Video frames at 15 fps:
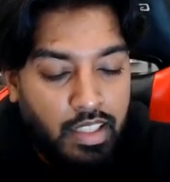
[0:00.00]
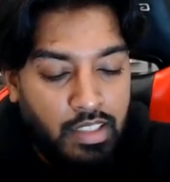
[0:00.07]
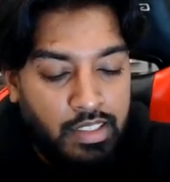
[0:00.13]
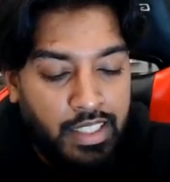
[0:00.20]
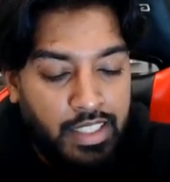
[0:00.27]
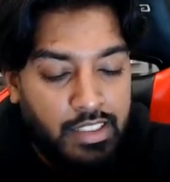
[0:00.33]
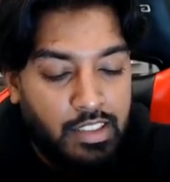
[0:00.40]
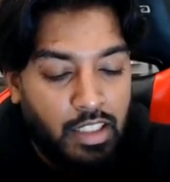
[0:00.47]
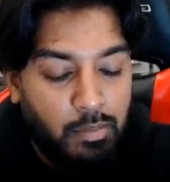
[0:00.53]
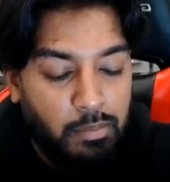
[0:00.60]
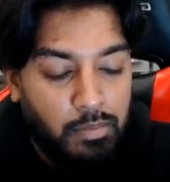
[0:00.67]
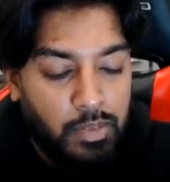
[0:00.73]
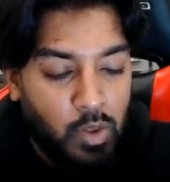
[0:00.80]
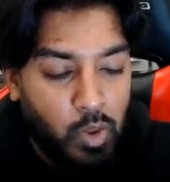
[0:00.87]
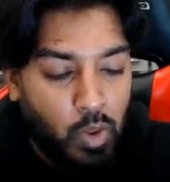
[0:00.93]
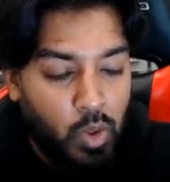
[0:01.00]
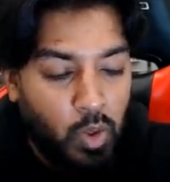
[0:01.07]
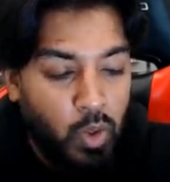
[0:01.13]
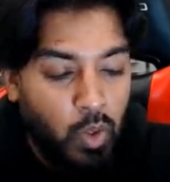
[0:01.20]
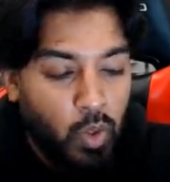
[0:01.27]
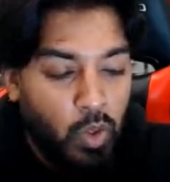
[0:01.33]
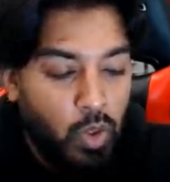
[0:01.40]
Next up.
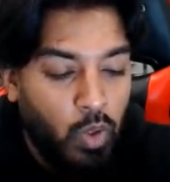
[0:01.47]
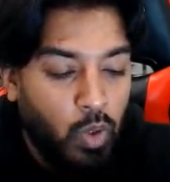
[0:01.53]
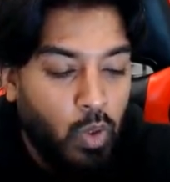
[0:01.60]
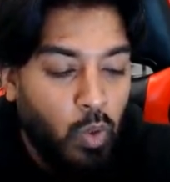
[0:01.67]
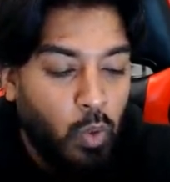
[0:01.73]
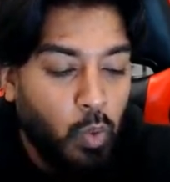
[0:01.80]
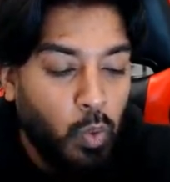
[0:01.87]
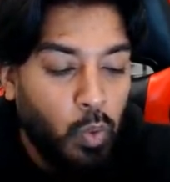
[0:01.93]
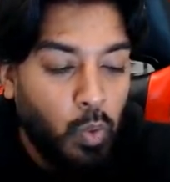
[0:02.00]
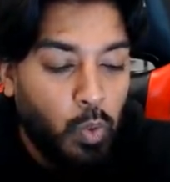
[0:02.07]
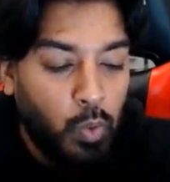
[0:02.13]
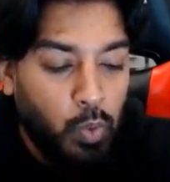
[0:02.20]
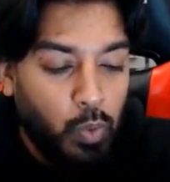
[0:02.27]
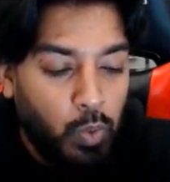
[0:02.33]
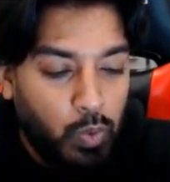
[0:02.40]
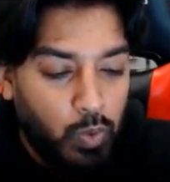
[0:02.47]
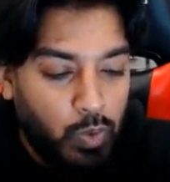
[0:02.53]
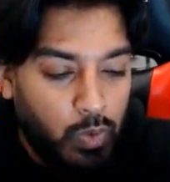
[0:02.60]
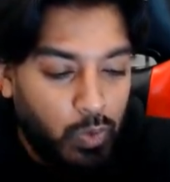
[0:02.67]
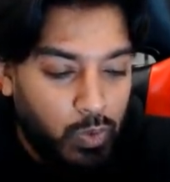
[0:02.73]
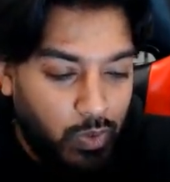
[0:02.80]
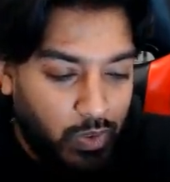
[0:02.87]

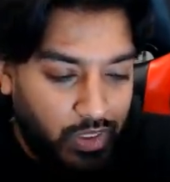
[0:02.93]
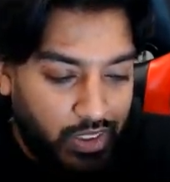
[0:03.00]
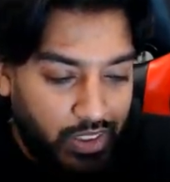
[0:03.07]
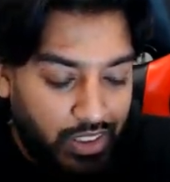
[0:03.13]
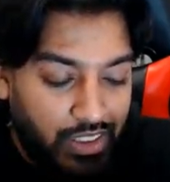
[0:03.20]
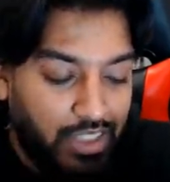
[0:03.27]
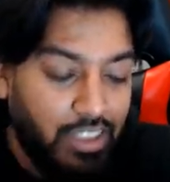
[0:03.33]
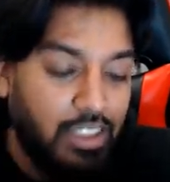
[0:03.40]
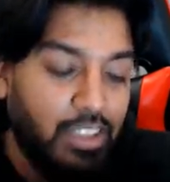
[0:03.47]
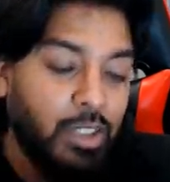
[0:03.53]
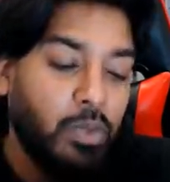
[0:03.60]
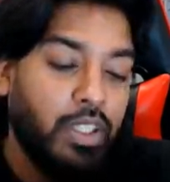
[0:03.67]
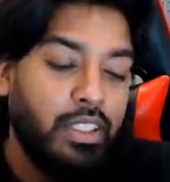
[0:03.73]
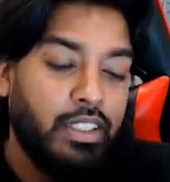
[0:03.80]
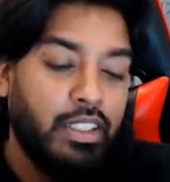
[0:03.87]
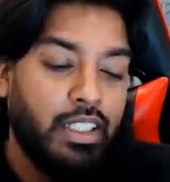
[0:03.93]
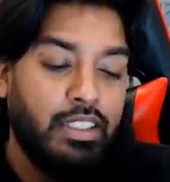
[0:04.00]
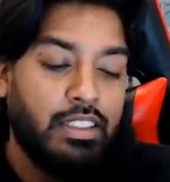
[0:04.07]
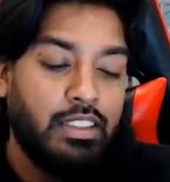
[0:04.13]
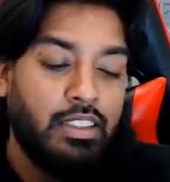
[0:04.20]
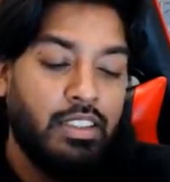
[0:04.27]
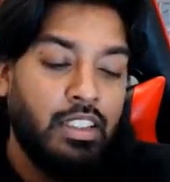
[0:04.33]
Ooh, this, you know what,
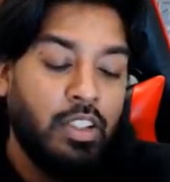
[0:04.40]
guys?